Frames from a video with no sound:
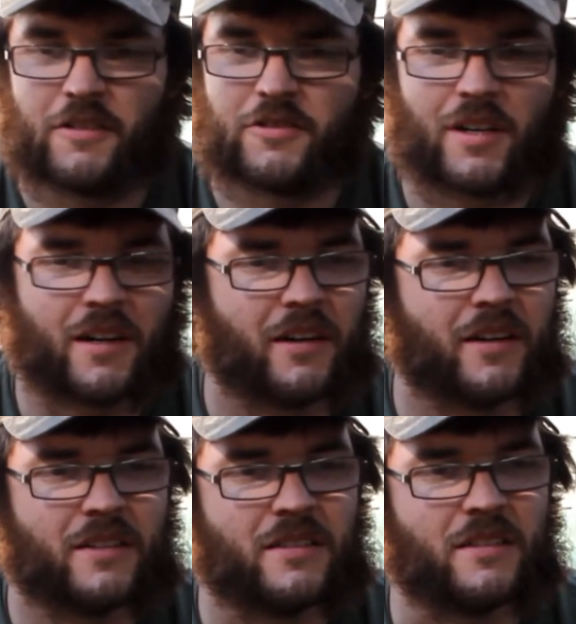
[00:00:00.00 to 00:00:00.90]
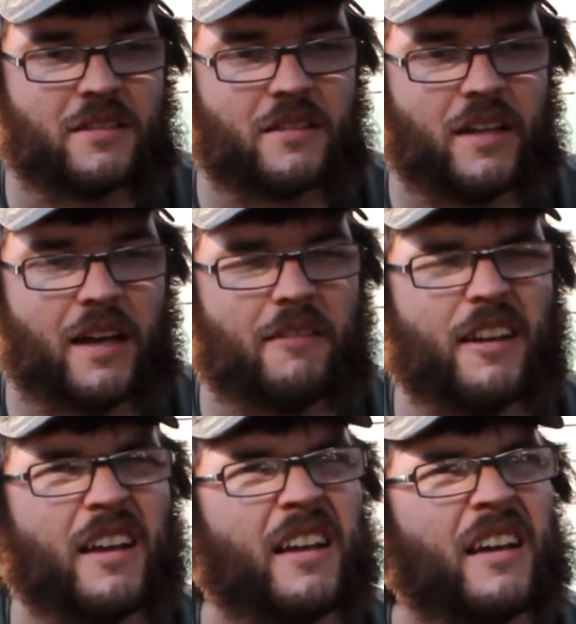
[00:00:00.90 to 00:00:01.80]
Trigger isn't
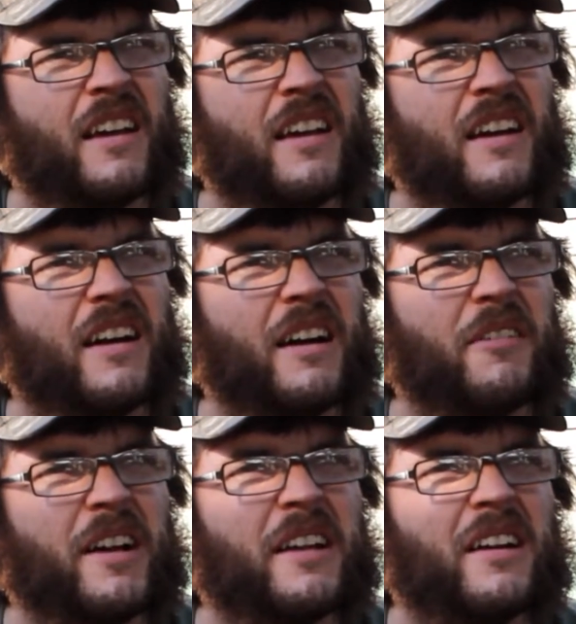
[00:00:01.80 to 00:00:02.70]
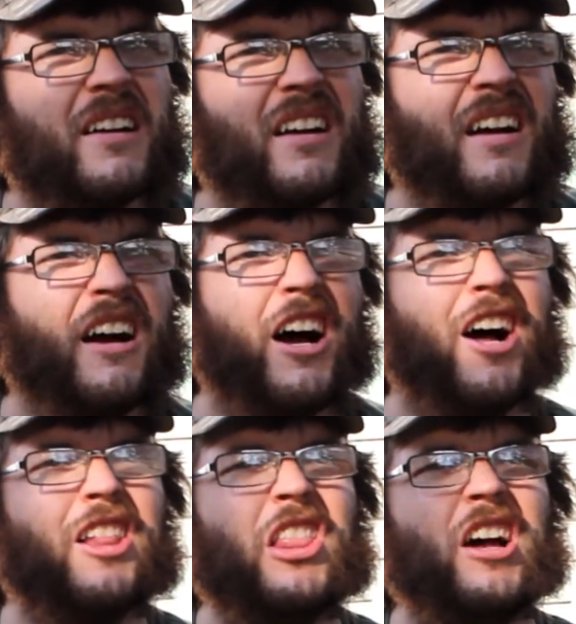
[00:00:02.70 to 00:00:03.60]
heavy. I read
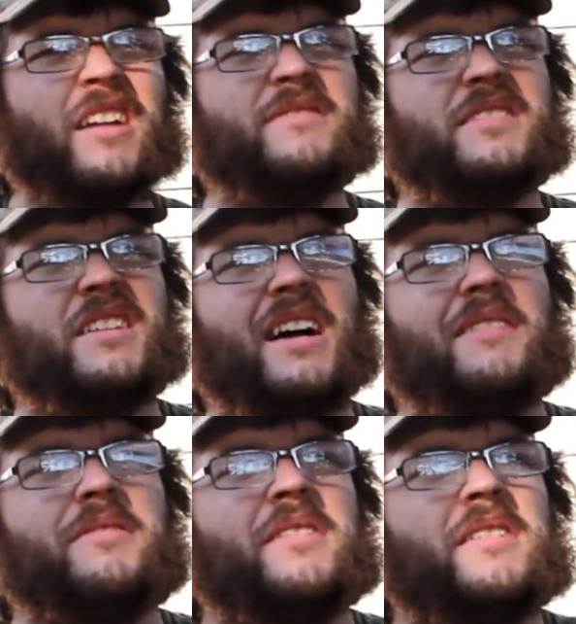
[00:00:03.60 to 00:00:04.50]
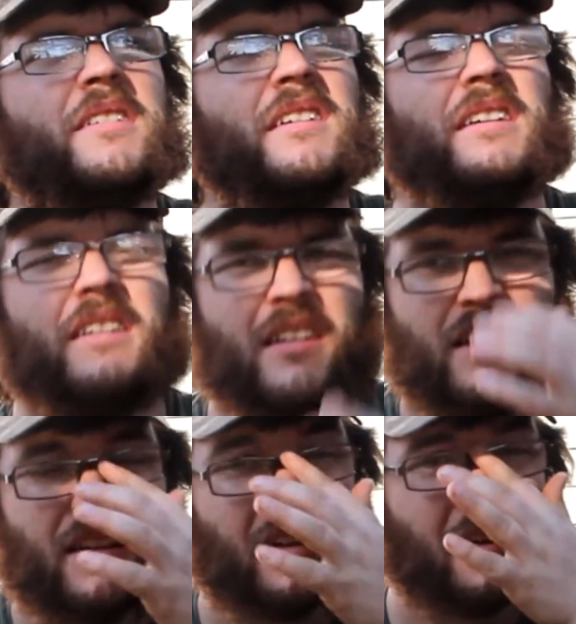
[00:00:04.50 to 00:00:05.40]
a lot of stuff
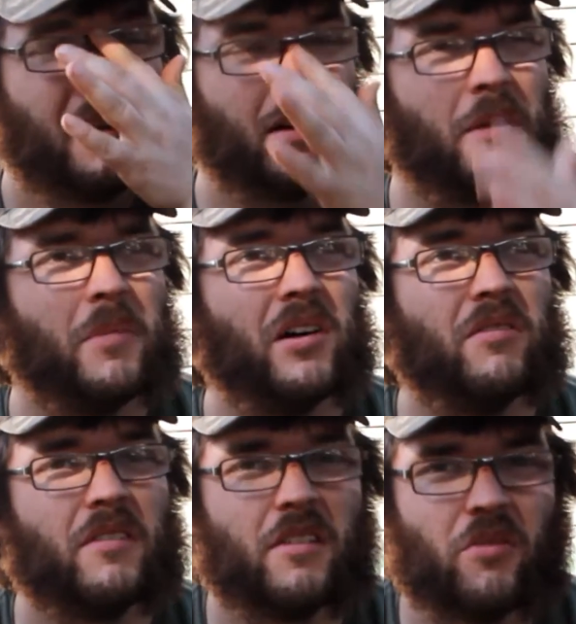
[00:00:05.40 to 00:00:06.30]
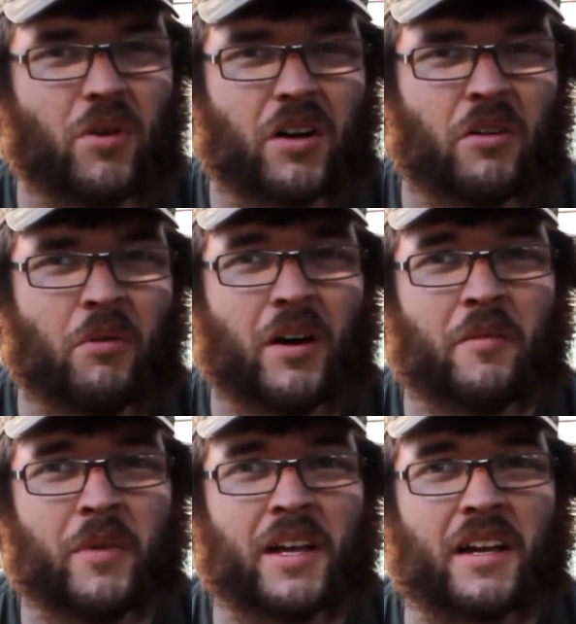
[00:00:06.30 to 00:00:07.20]
about the
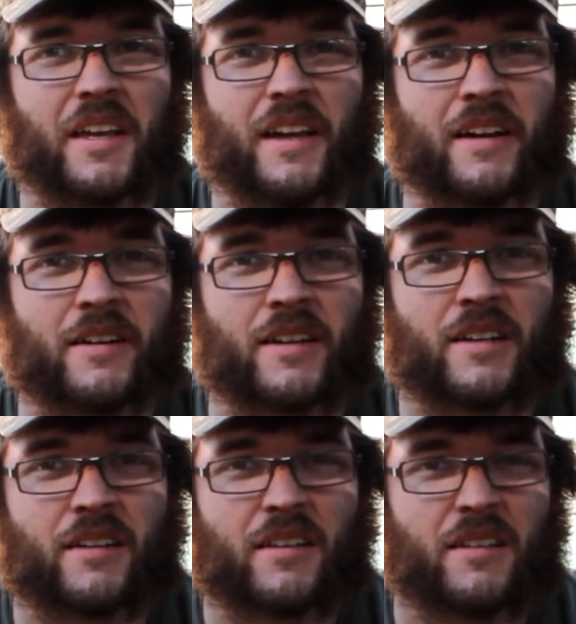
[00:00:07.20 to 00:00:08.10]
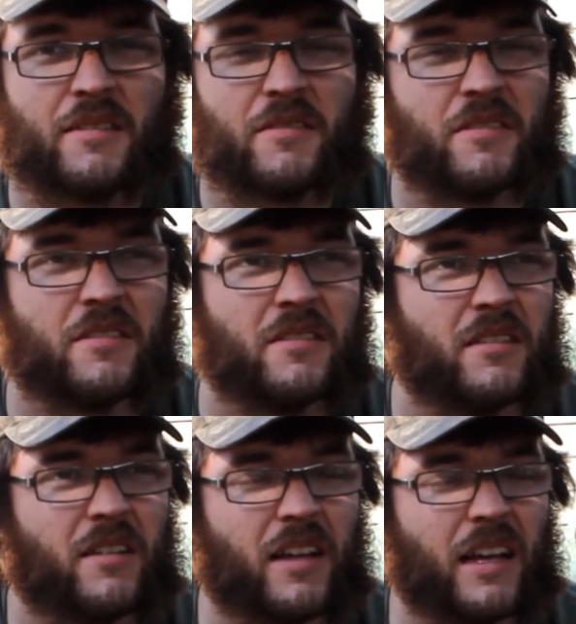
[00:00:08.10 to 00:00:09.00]
101 being a kicker,
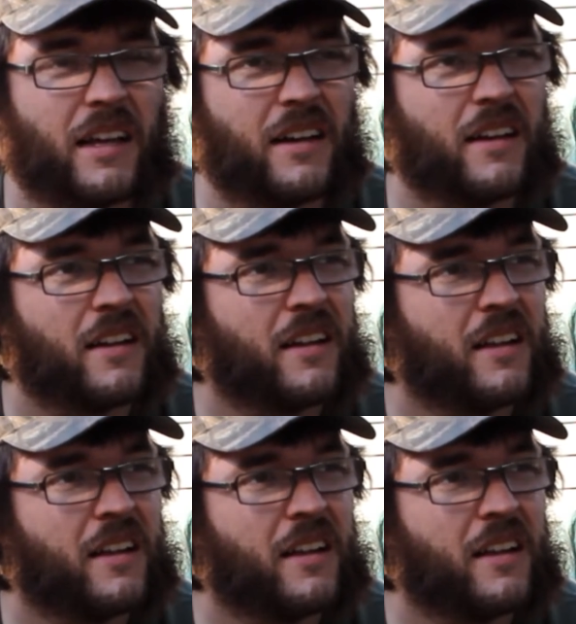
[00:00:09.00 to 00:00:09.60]
and